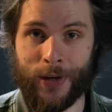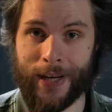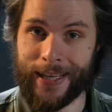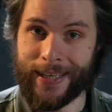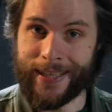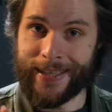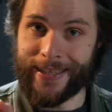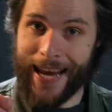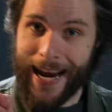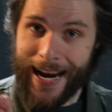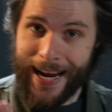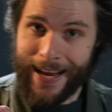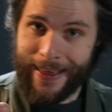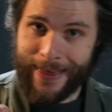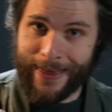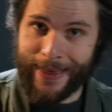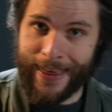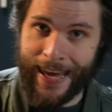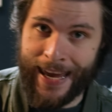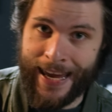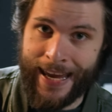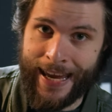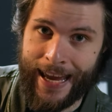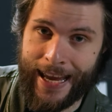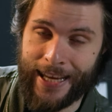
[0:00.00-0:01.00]
The second
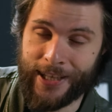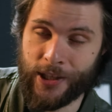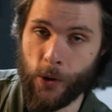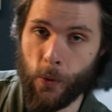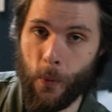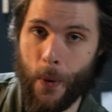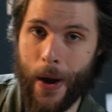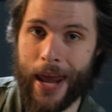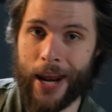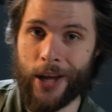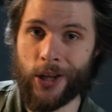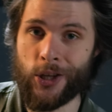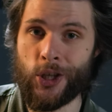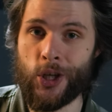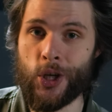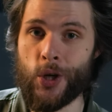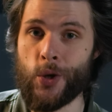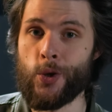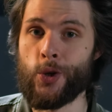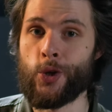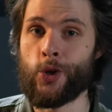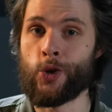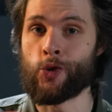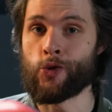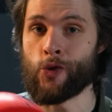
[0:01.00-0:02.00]
thing is the way that
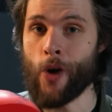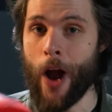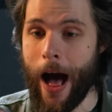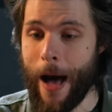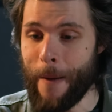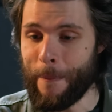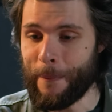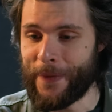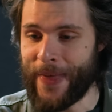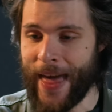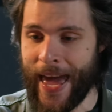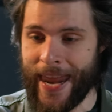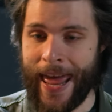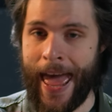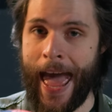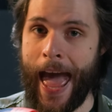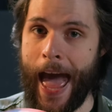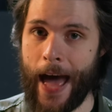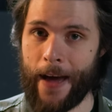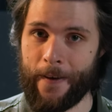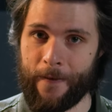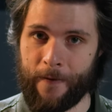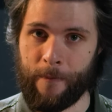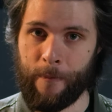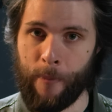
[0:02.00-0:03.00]
you drop that
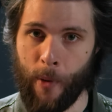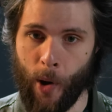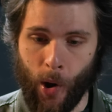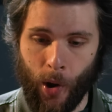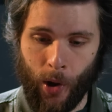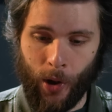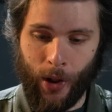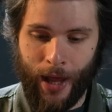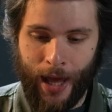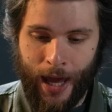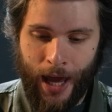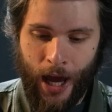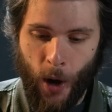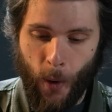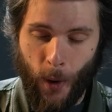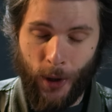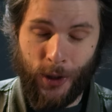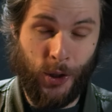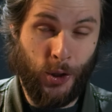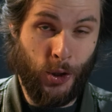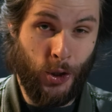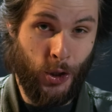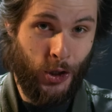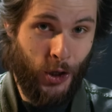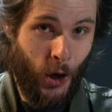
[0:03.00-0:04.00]
half ball.
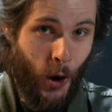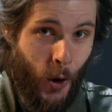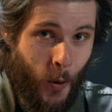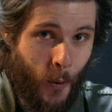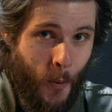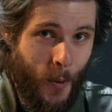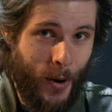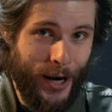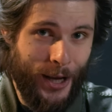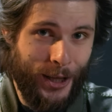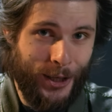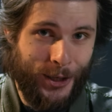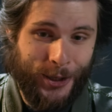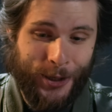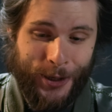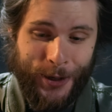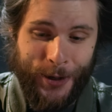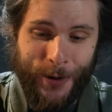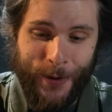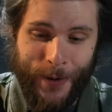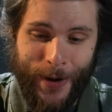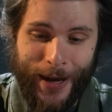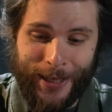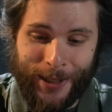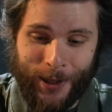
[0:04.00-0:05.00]
What you don't want to
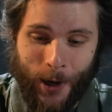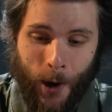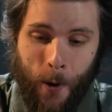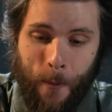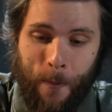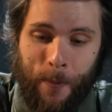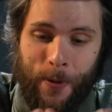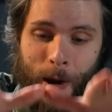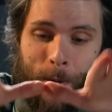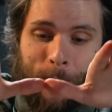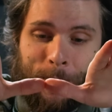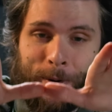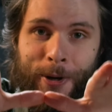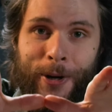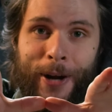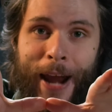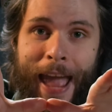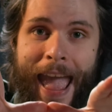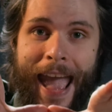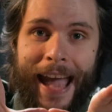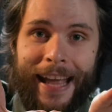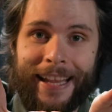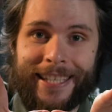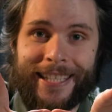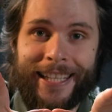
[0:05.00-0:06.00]
do is open up your
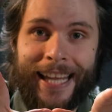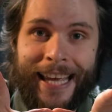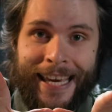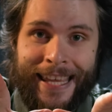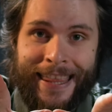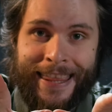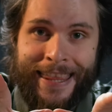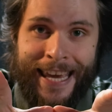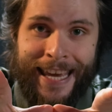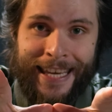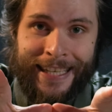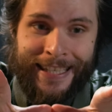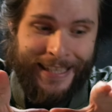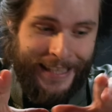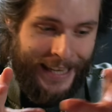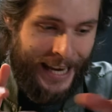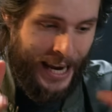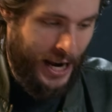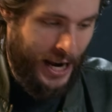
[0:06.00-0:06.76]
hands like this.